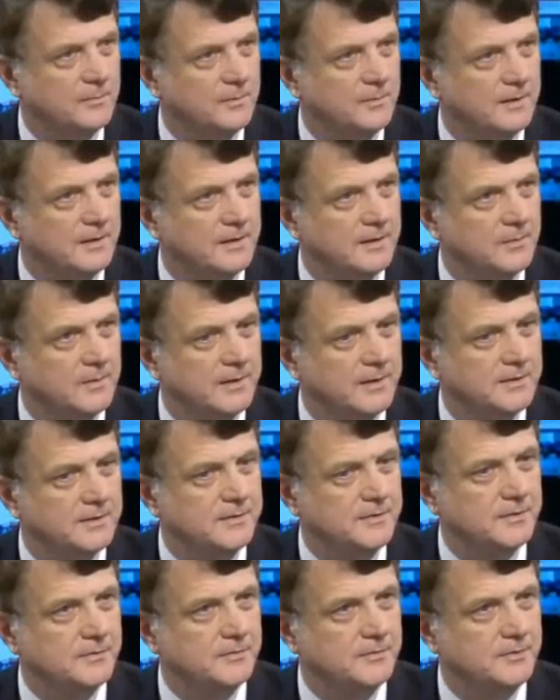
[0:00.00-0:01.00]
of my
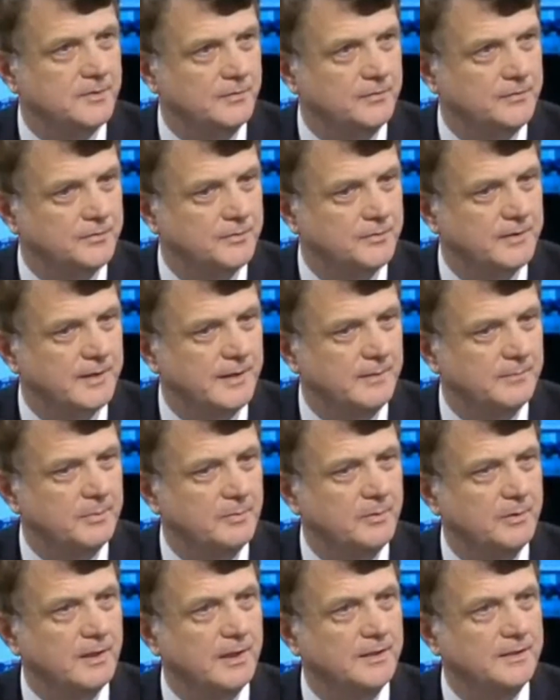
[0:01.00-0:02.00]
acquaintance, who's gone through that
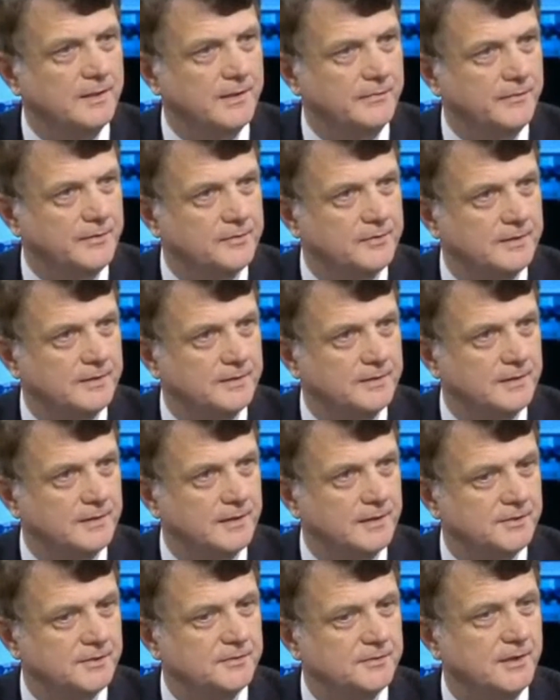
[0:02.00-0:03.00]
book and done the
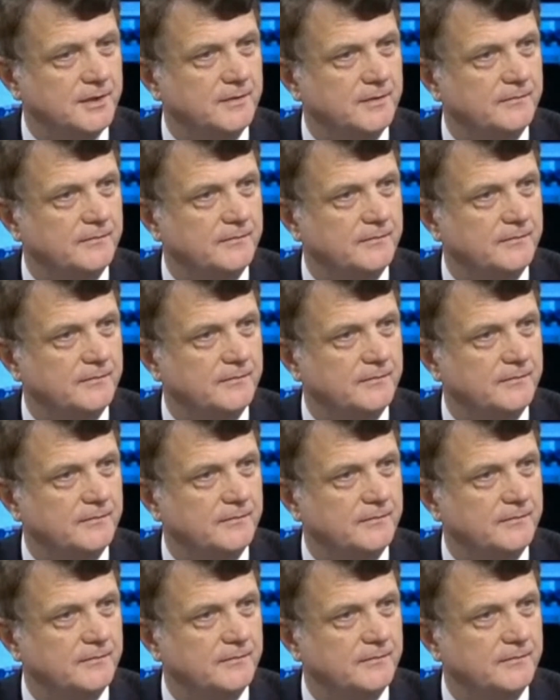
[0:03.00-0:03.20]
translations